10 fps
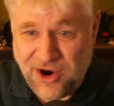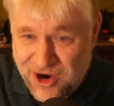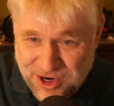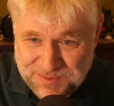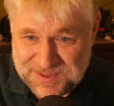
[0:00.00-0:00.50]

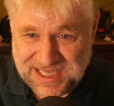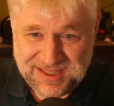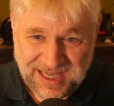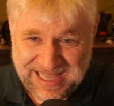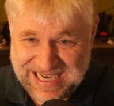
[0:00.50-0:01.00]
arms
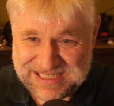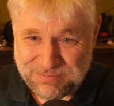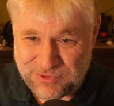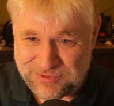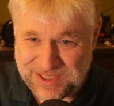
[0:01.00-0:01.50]
and the legs
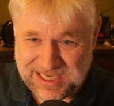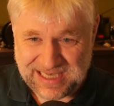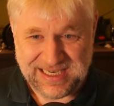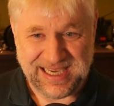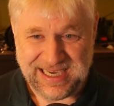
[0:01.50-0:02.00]
moving
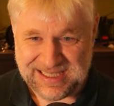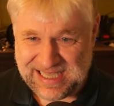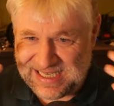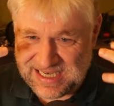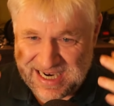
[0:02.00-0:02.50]
and the head
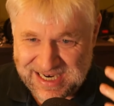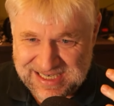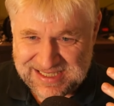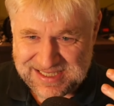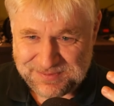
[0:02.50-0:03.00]
and the
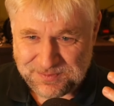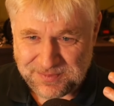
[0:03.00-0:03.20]
eyes.